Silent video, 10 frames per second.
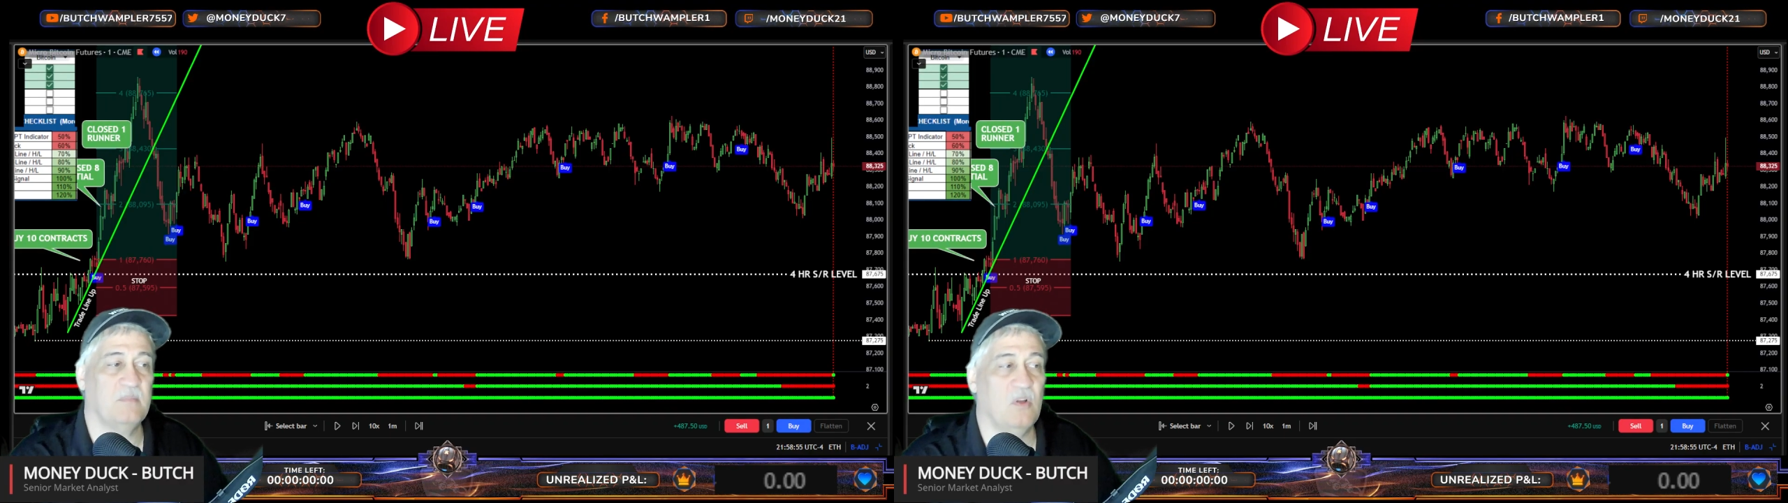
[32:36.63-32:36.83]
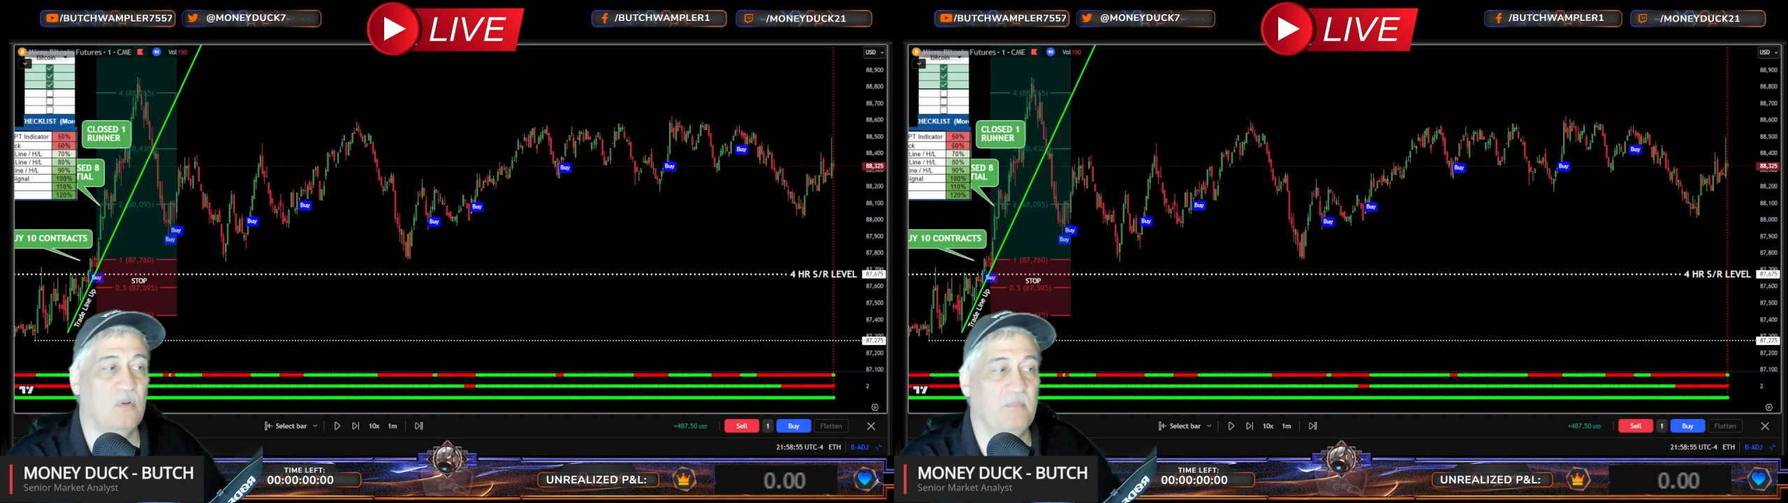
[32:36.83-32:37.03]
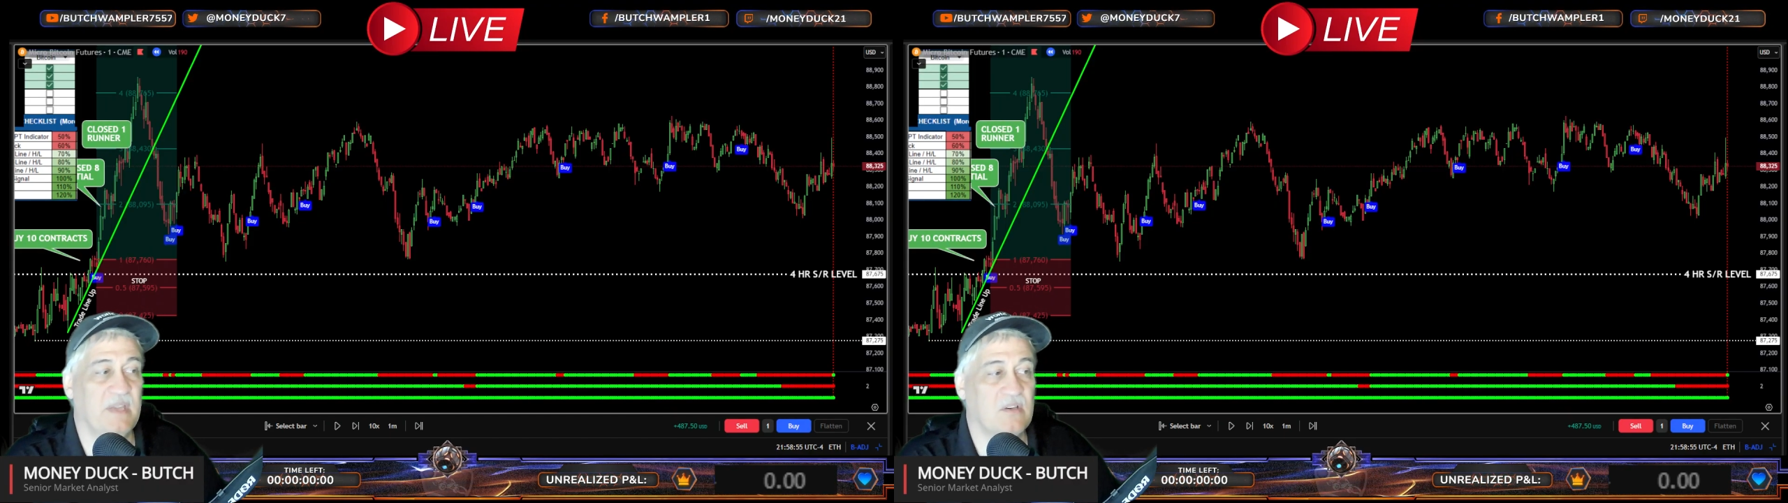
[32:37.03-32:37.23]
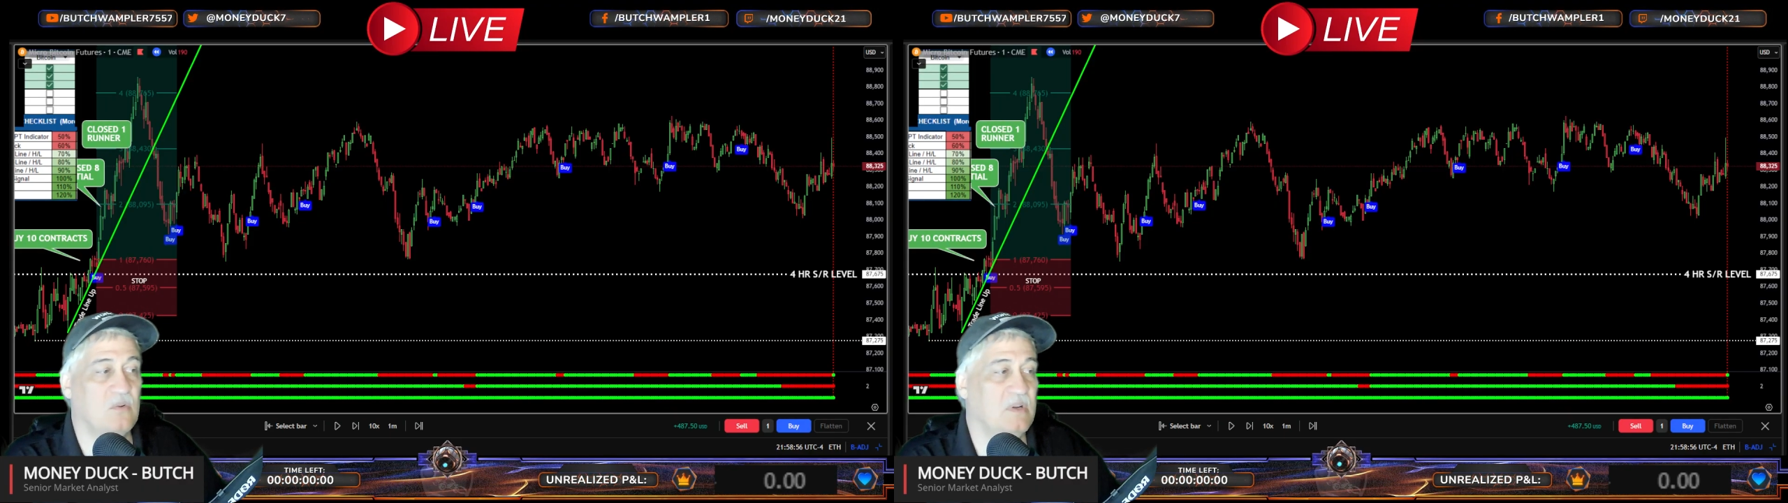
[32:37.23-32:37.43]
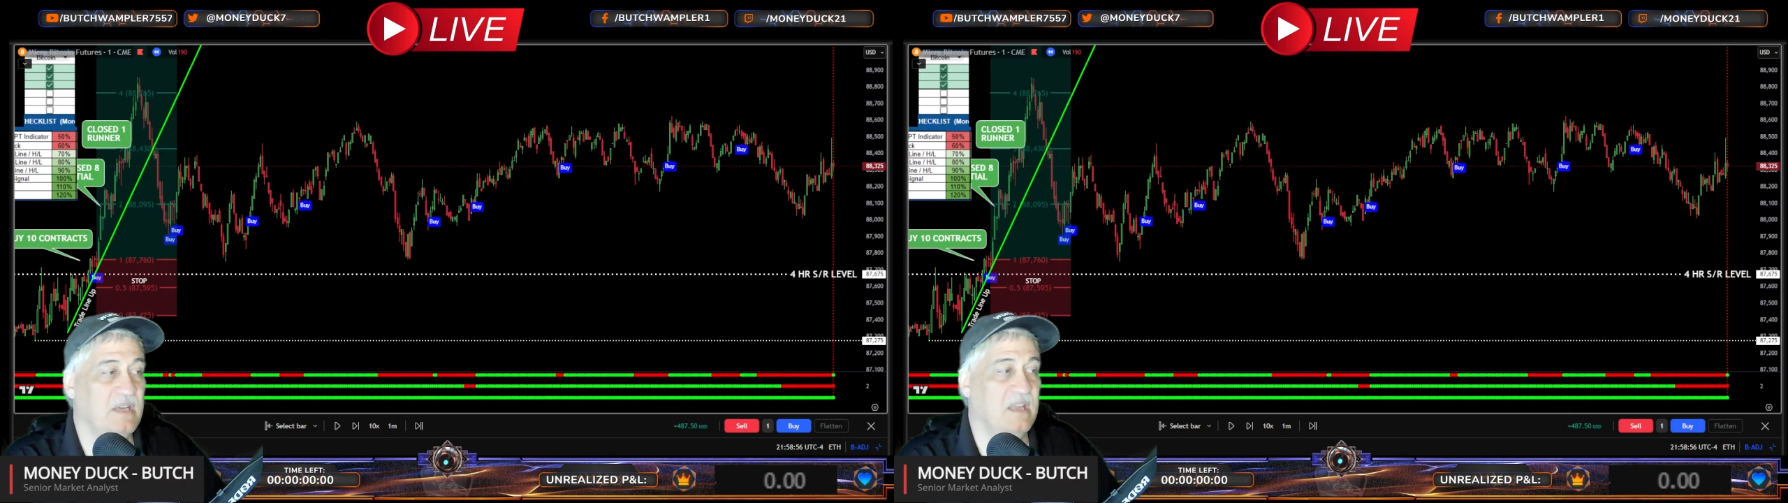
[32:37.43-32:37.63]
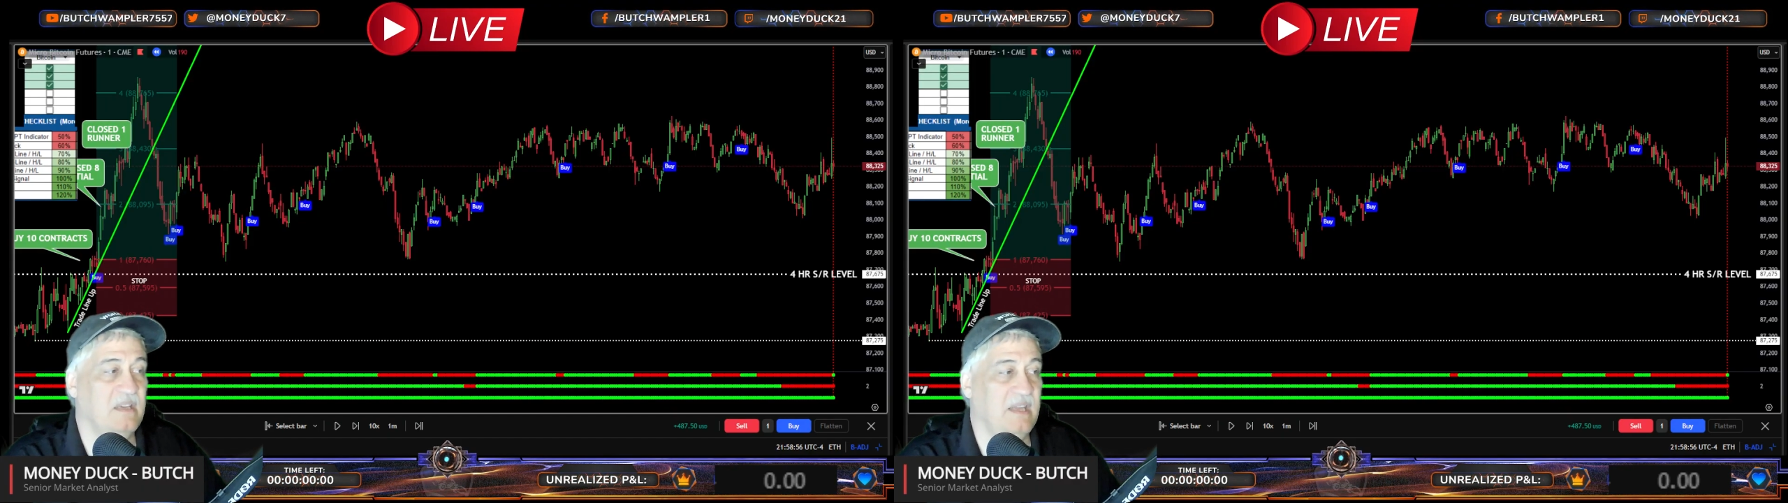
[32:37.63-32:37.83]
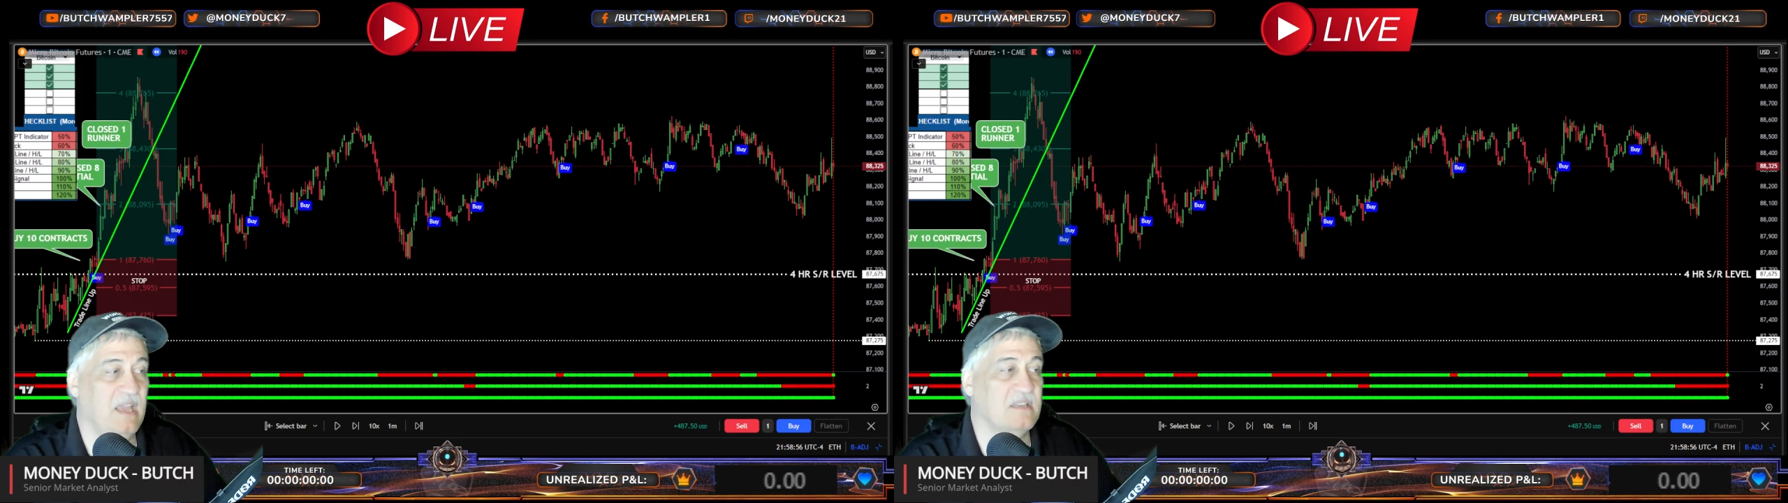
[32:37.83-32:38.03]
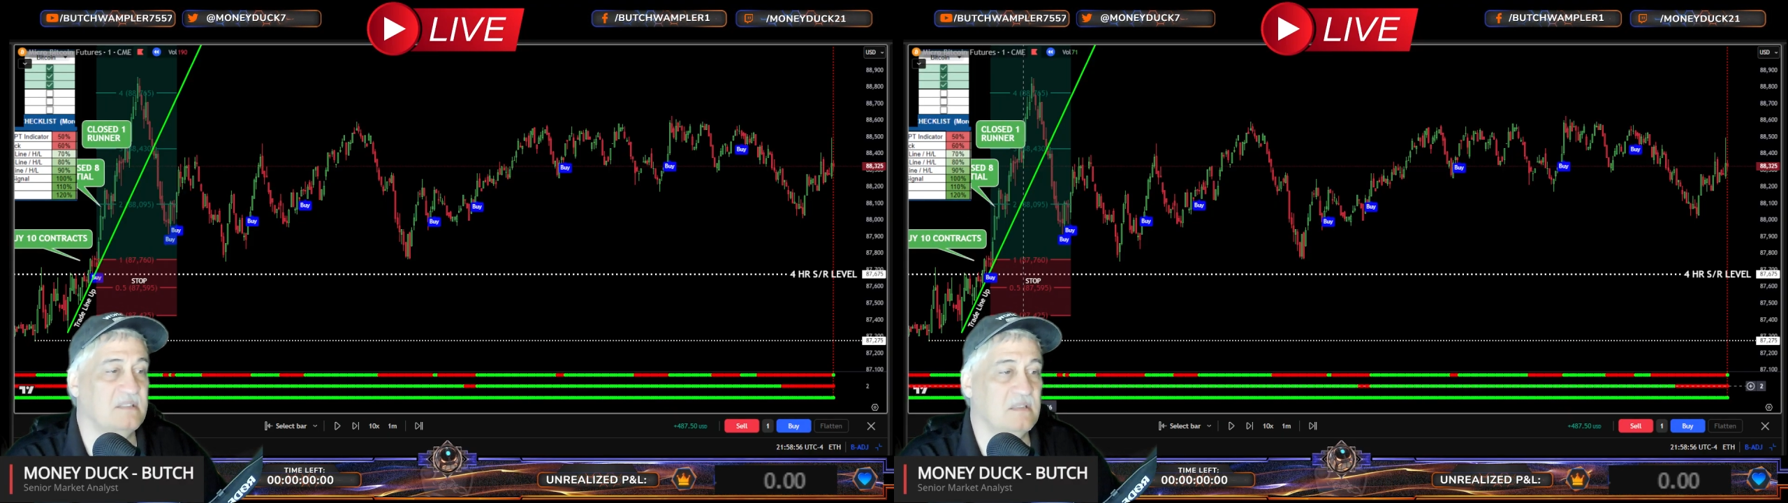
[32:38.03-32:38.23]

gold, Bitcoin, and ES.